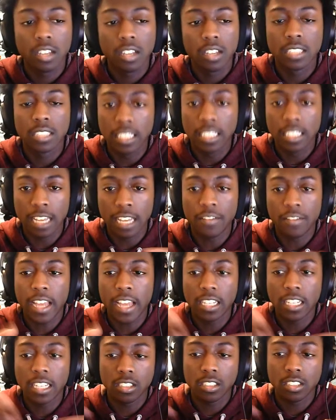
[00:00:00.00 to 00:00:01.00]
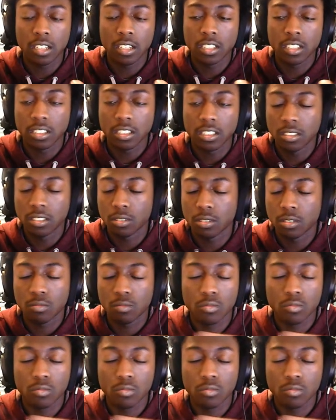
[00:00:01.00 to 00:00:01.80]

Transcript: advantage such as